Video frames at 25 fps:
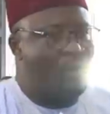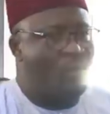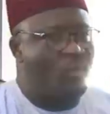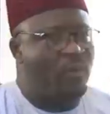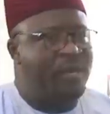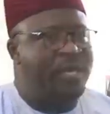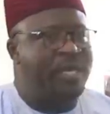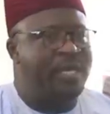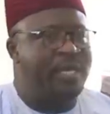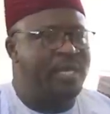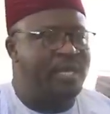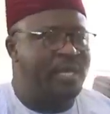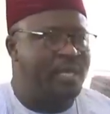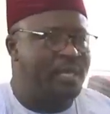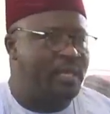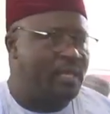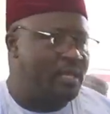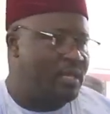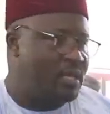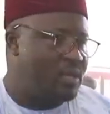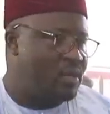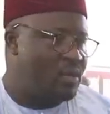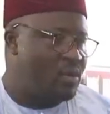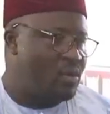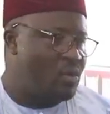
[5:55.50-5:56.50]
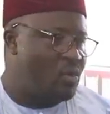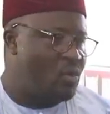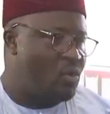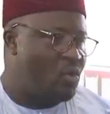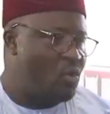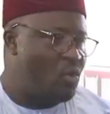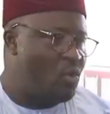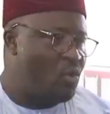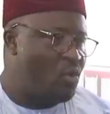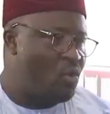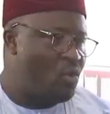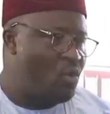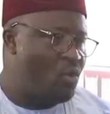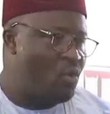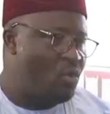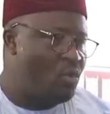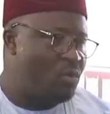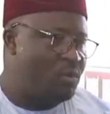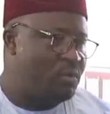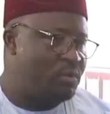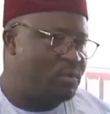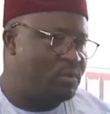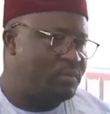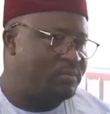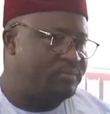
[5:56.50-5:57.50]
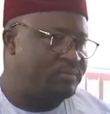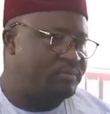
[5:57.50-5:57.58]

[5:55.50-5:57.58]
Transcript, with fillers: we, or